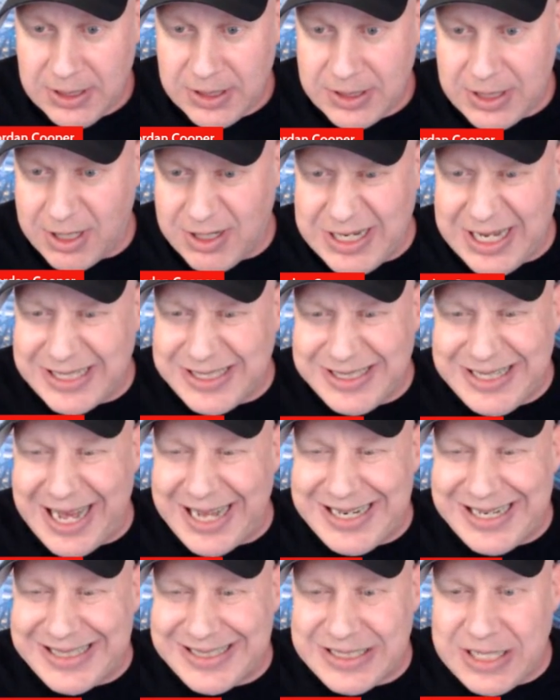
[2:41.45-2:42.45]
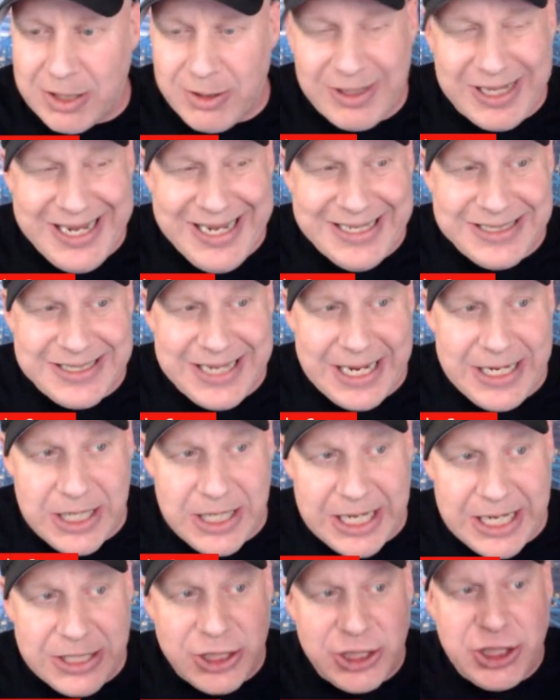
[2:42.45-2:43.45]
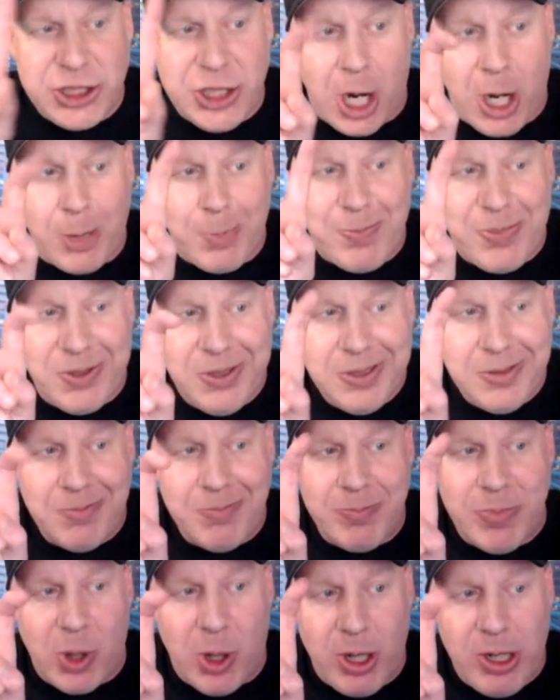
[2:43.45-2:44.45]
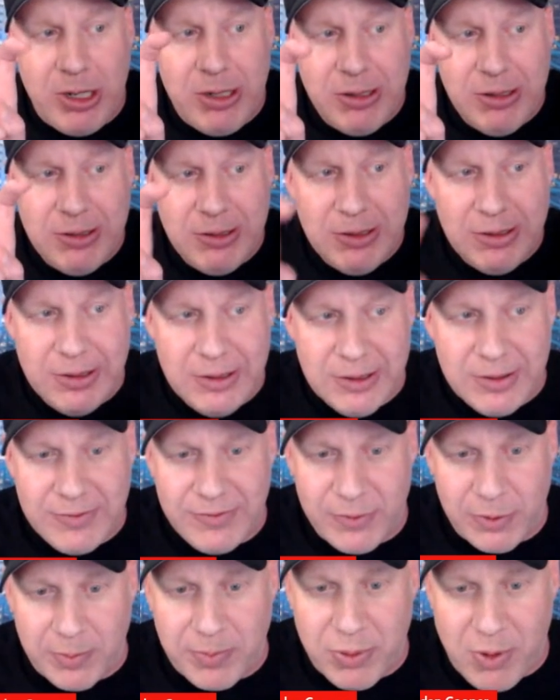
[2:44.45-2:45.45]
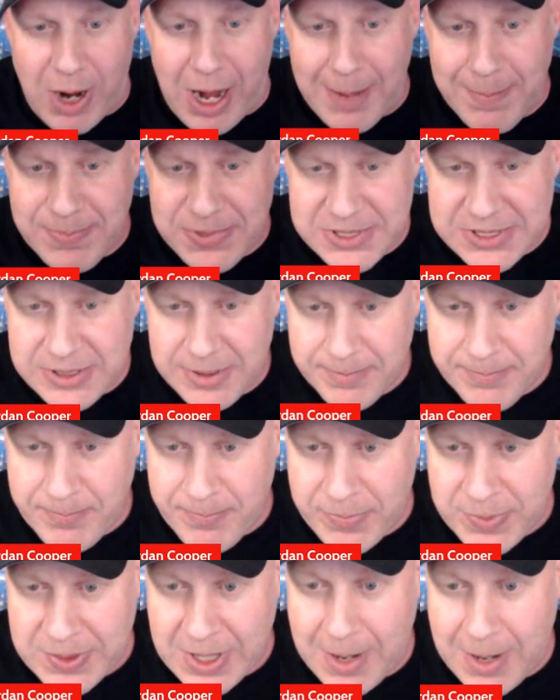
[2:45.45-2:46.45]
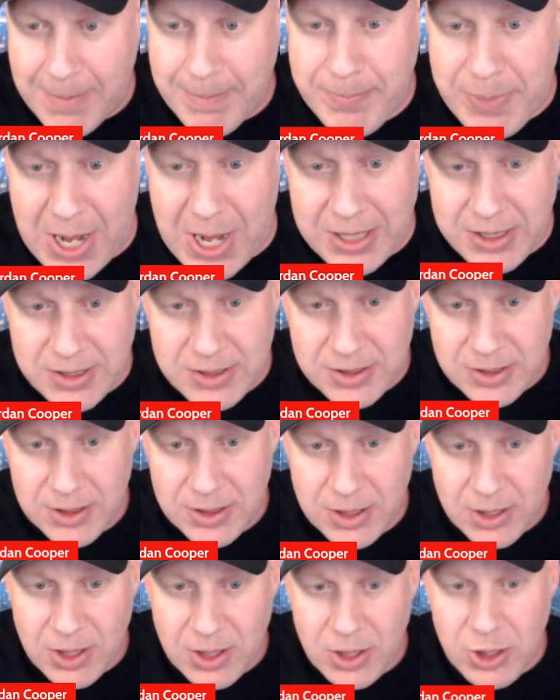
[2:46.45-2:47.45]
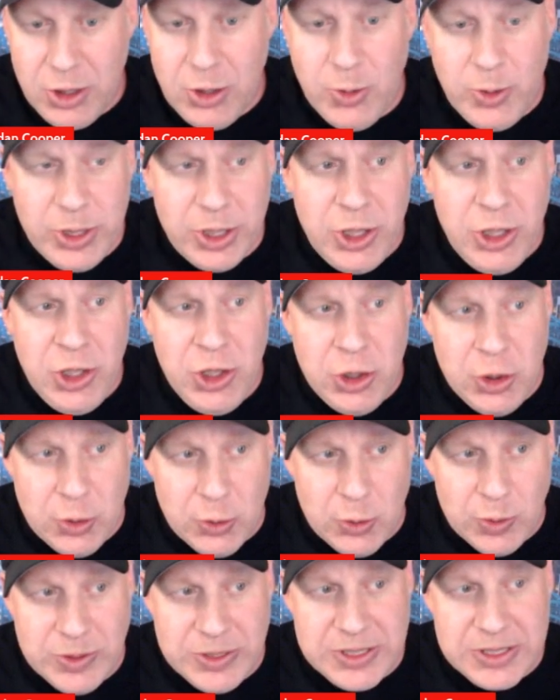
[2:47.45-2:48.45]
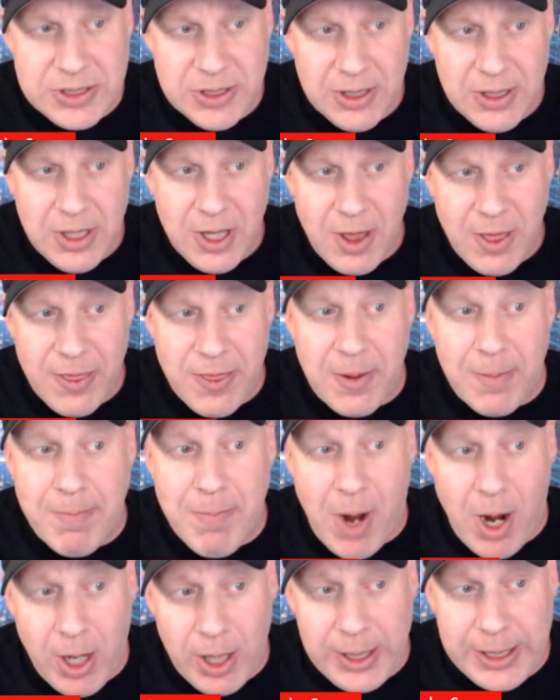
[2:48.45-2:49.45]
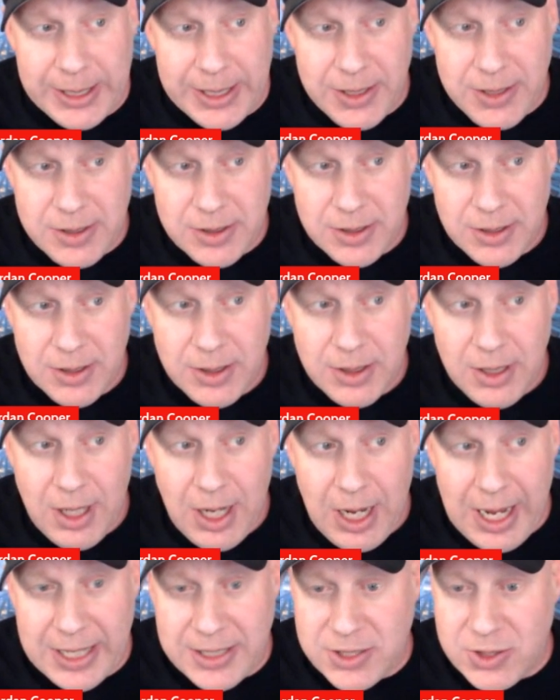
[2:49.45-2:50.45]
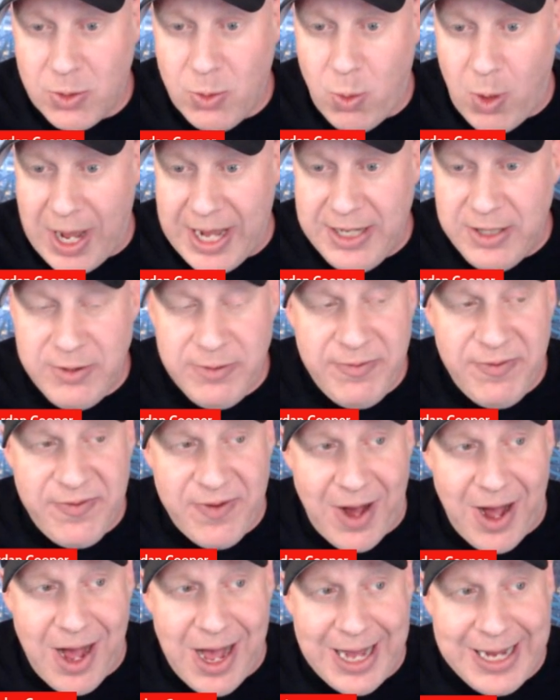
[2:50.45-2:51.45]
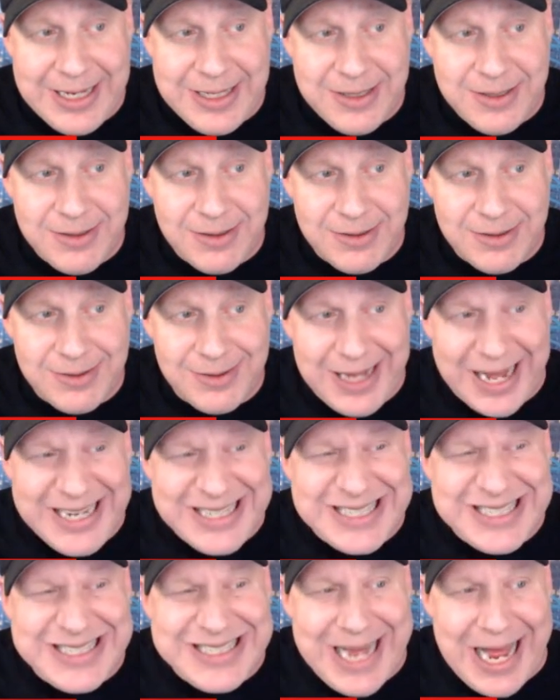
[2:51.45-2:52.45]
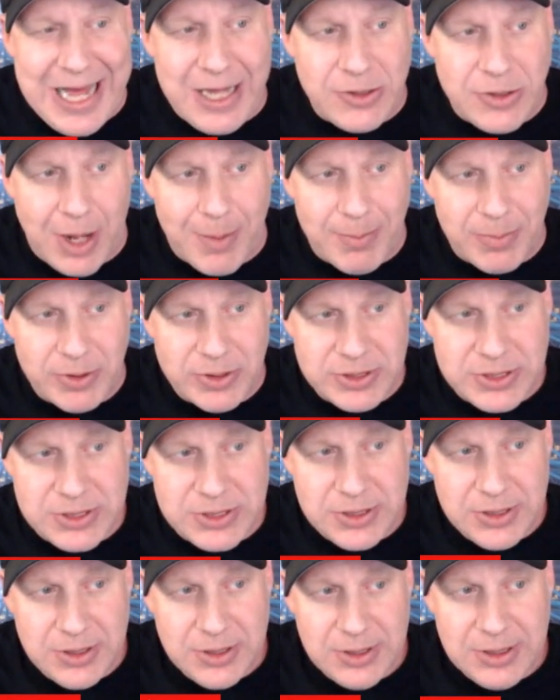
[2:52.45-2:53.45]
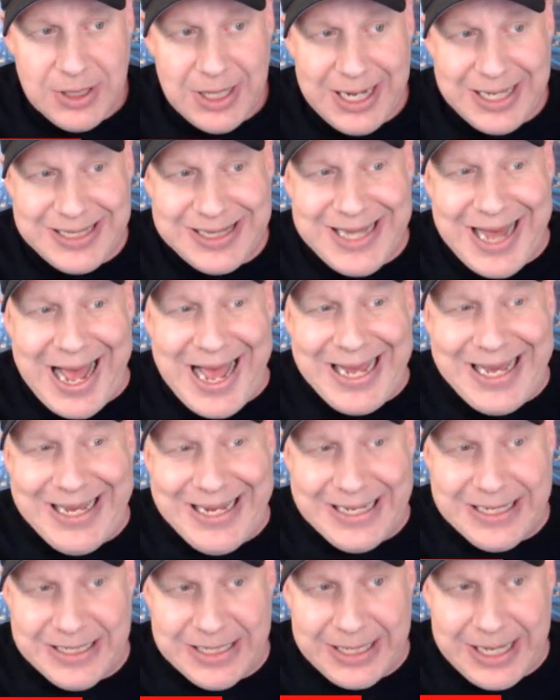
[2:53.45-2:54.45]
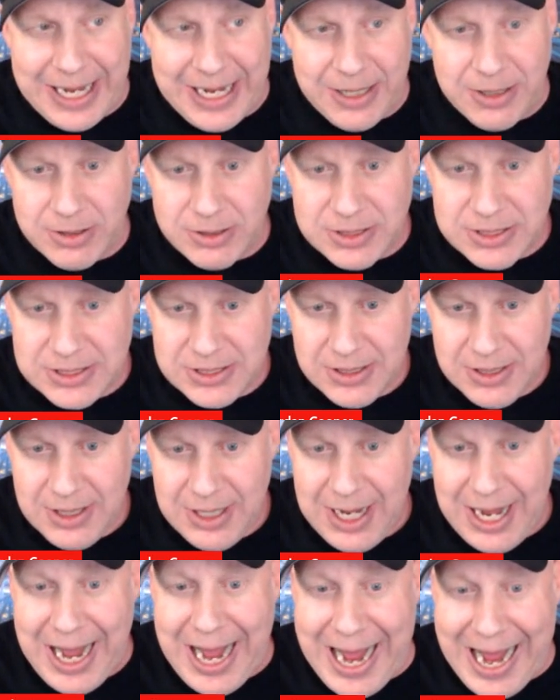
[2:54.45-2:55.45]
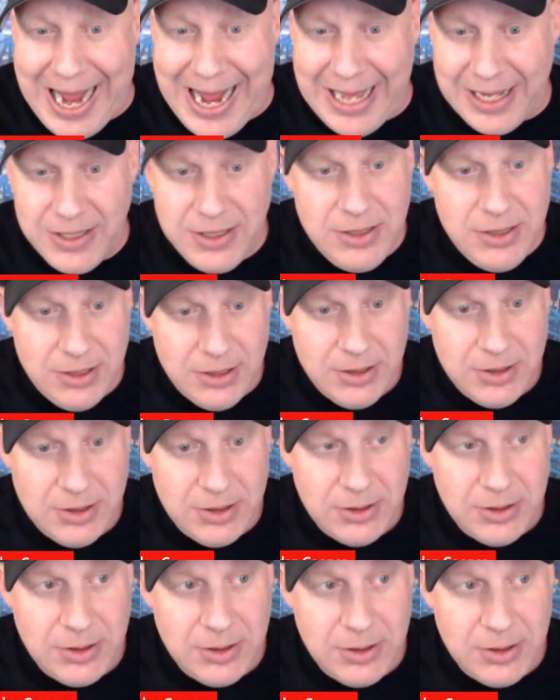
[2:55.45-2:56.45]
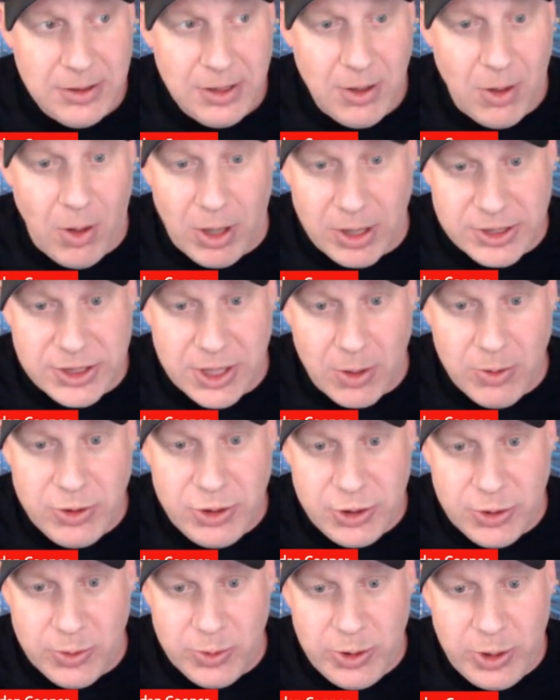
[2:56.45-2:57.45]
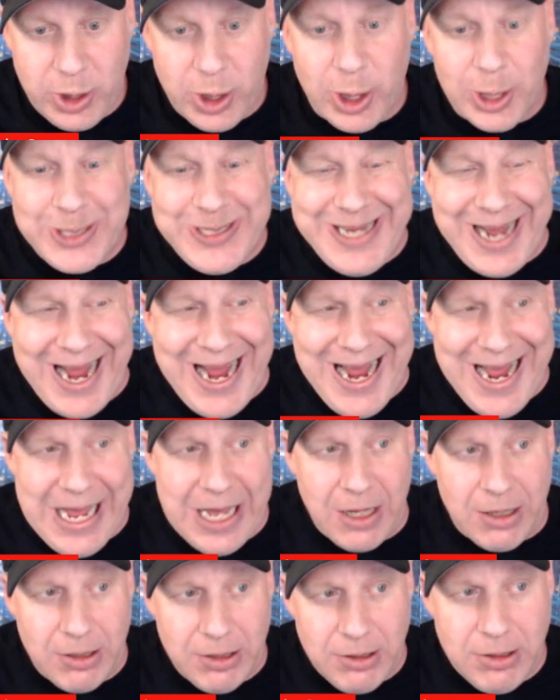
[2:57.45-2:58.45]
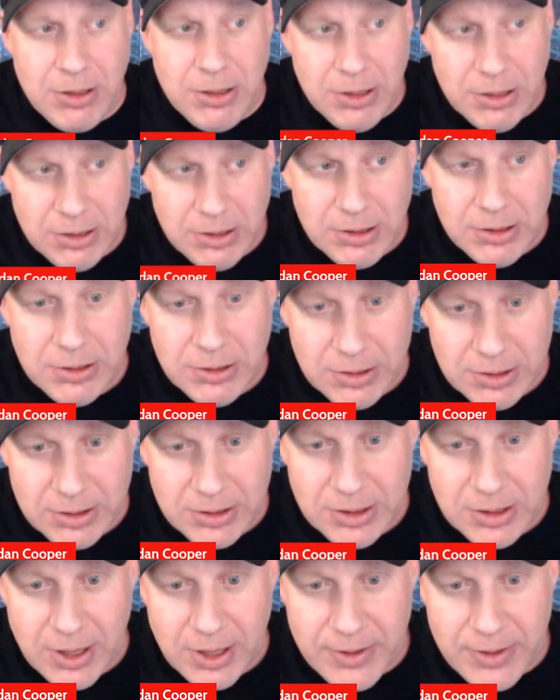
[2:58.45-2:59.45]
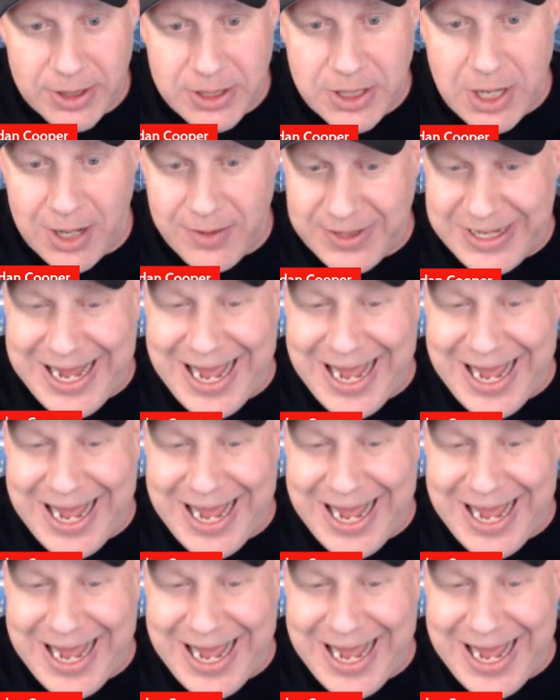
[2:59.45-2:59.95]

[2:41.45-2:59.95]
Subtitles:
There not necessarily is a sharp book for props, but you could use the market as a way to find like stale numbers and lagging indicators, and also to curtail the